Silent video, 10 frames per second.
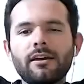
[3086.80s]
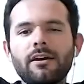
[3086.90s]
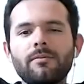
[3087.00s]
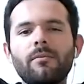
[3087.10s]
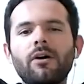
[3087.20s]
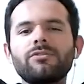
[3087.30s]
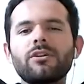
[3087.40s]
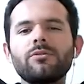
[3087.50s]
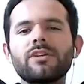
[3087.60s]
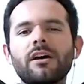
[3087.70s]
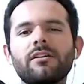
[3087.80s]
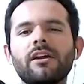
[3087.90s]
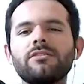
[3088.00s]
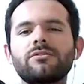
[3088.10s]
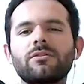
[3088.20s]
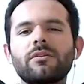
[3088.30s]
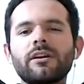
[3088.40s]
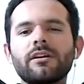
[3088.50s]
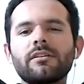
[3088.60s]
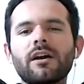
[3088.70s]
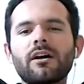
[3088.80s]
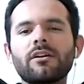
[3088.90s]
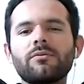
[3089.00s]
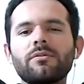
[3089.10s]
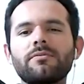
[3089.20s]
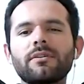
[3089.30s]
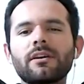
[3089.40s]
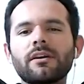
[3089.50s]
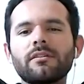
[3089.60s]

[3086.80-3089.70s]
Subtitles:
Malto's LA story. How could we forget?